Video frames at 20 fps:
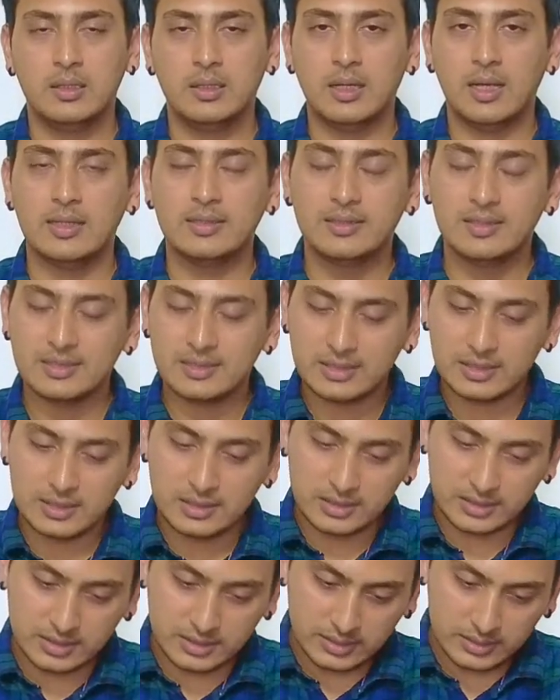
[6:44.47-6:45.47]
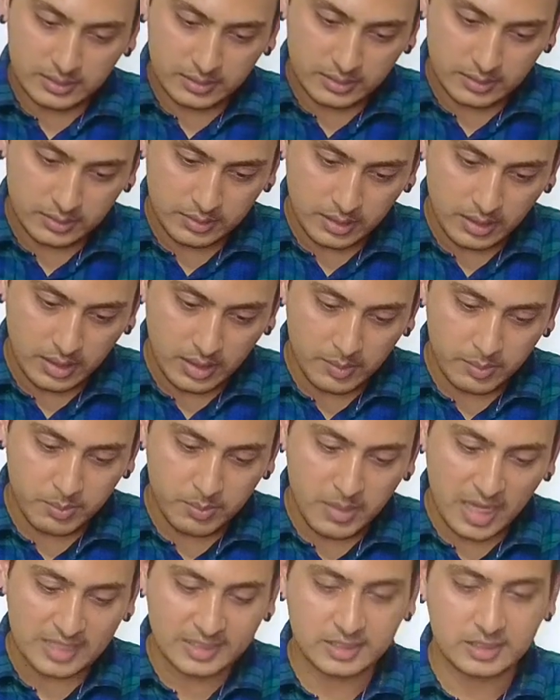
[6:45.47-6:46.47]
And this is a
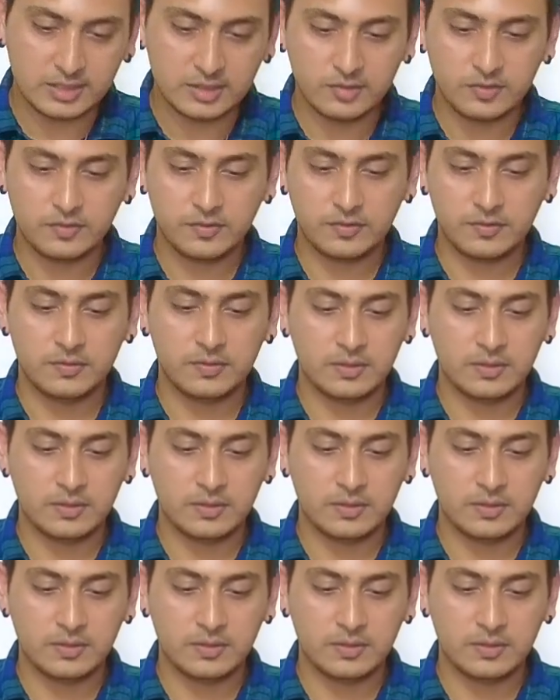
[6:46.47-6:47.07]
massive